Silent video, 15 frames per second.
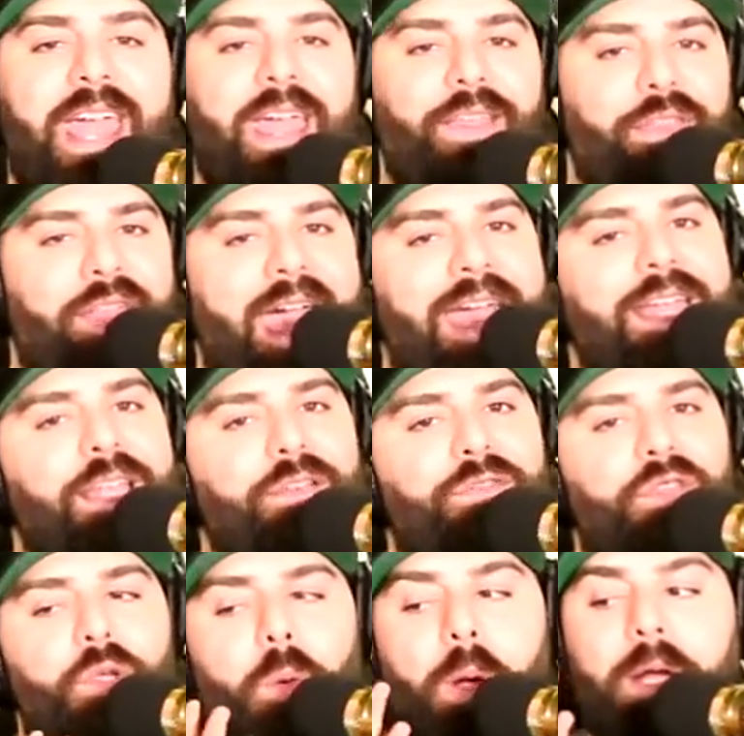and that if
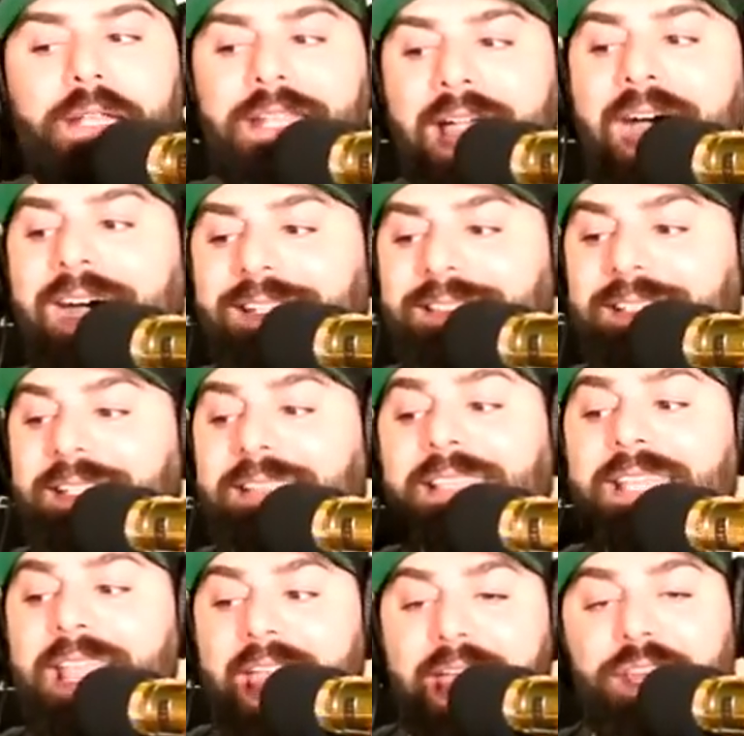you are not in
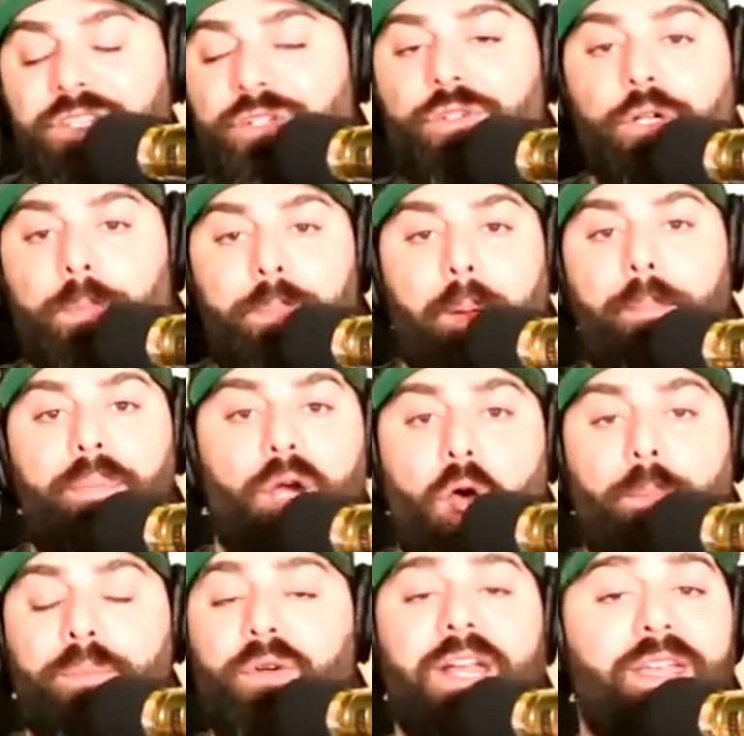the age group
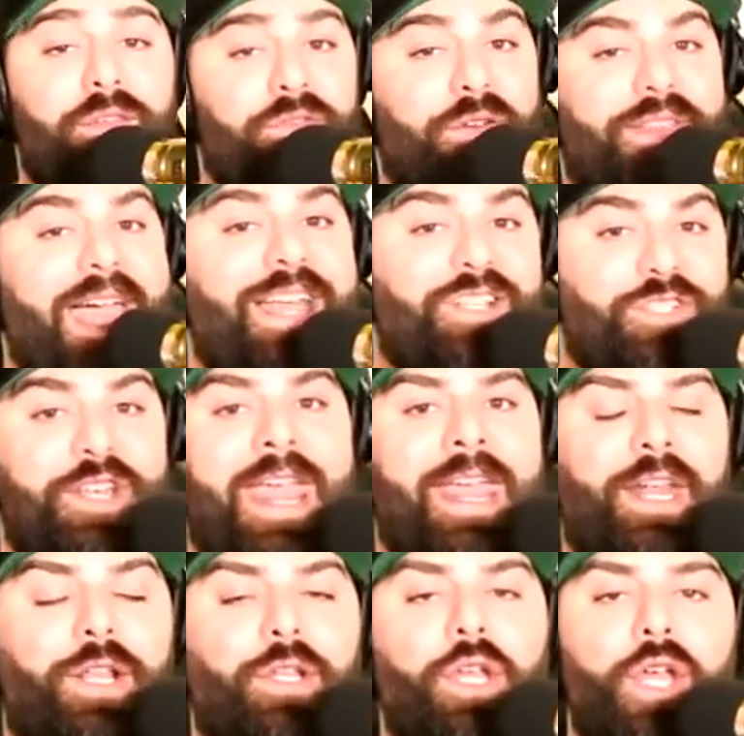appropriate for that
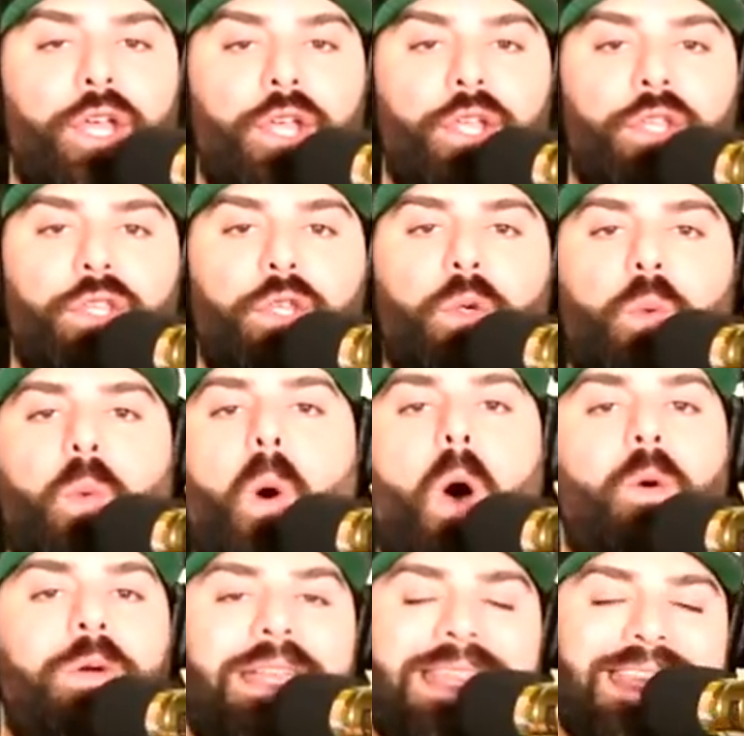channel, you
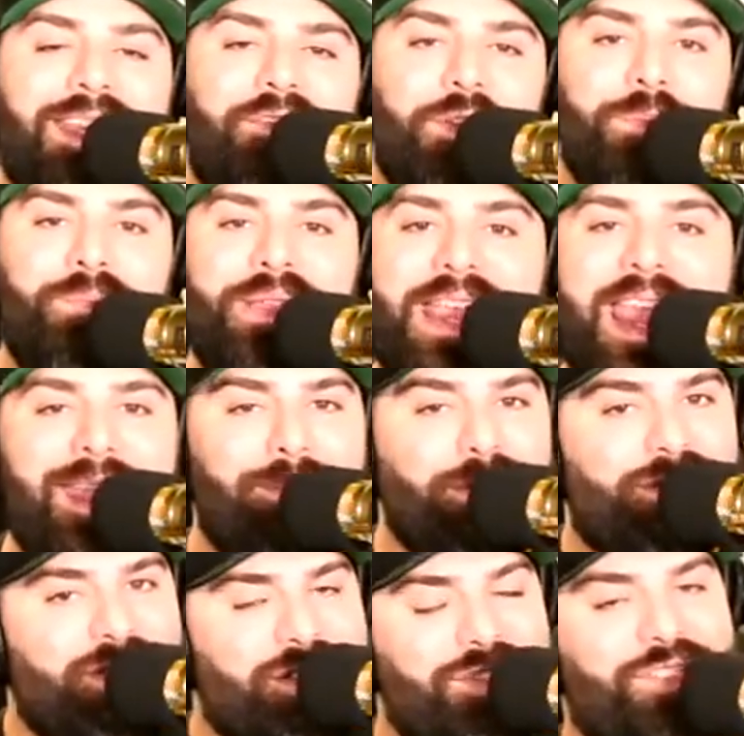won't even be able
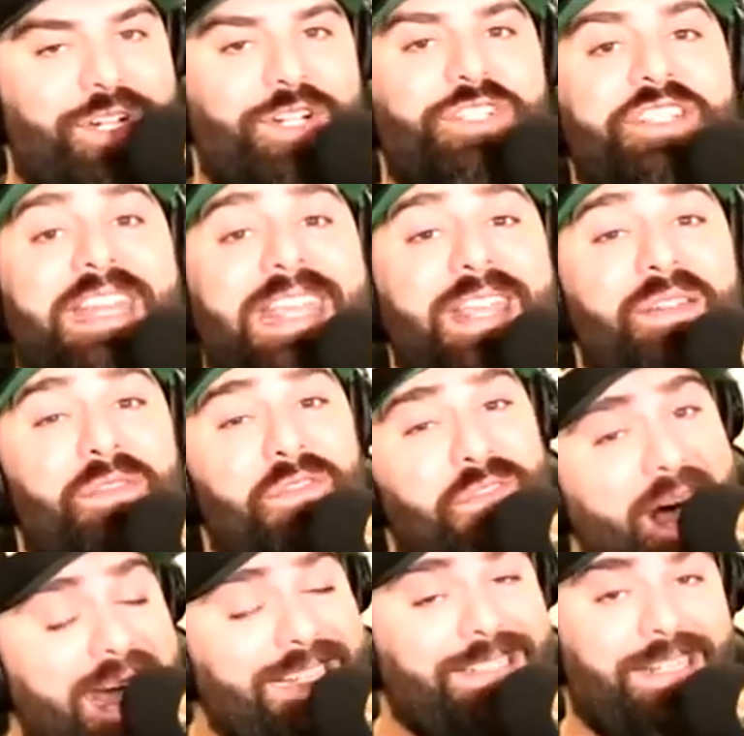to search it and
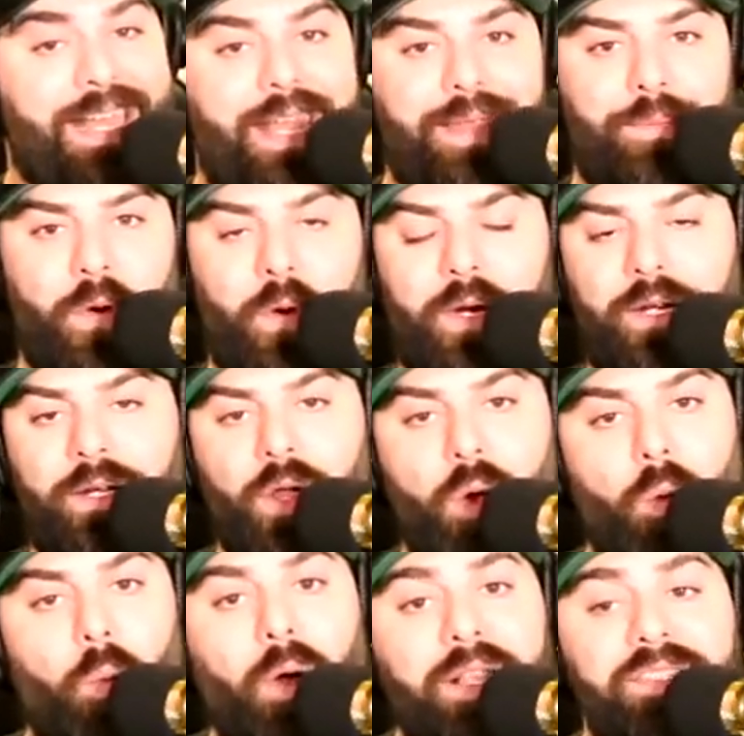find it anymore
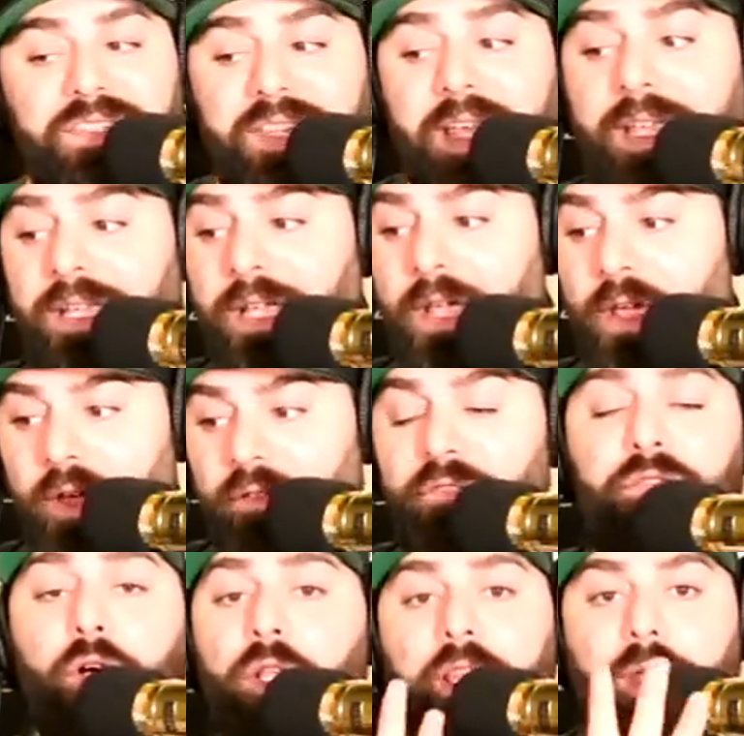once they
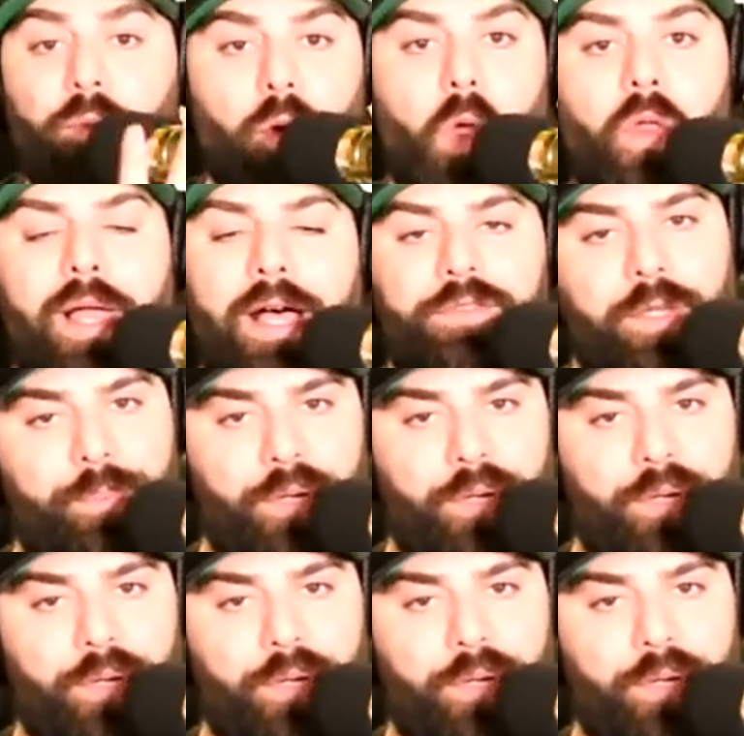fully roll out the